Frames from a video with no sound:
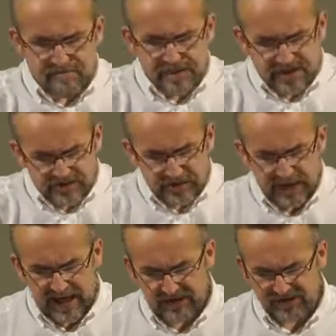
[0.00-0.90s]
But
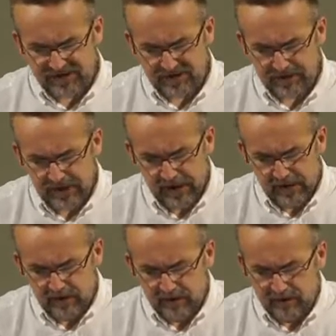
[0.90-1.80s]
nevertheless,
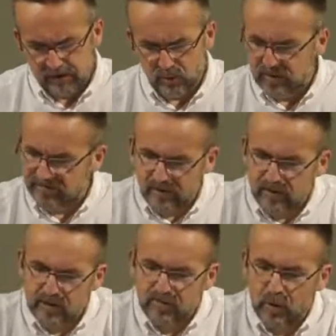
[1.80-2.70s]
we have
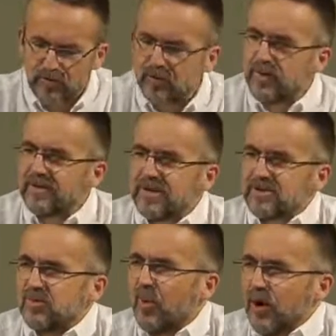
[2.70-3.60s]
found them not to be a
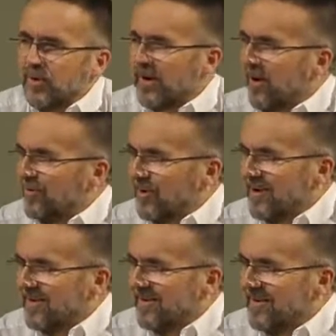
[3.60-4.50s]
disappointment, have we?